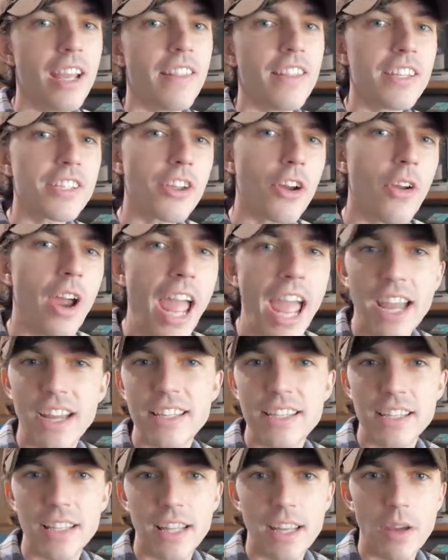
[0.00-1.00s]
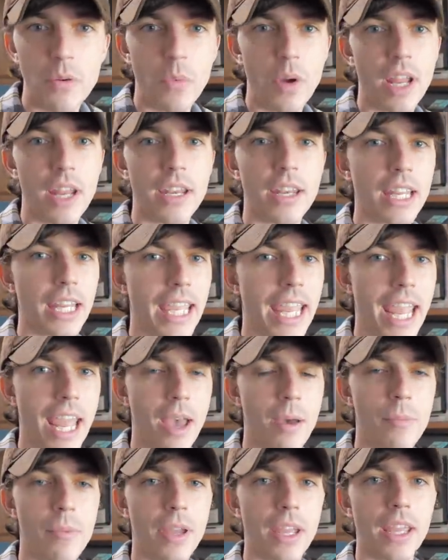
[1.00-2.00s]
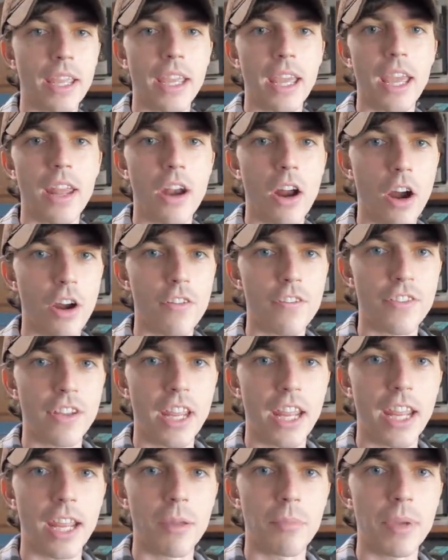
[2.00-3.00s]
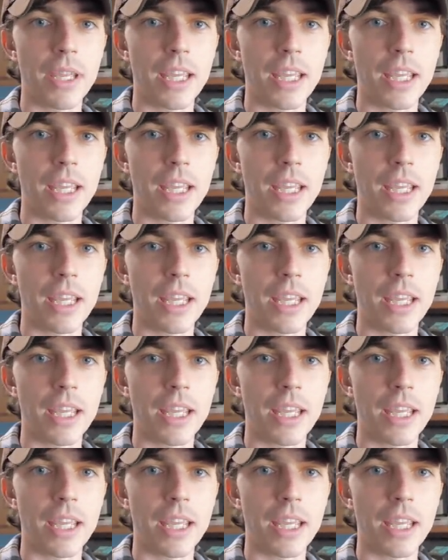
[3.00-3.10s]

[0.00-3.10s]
These are excellent when camping and RVing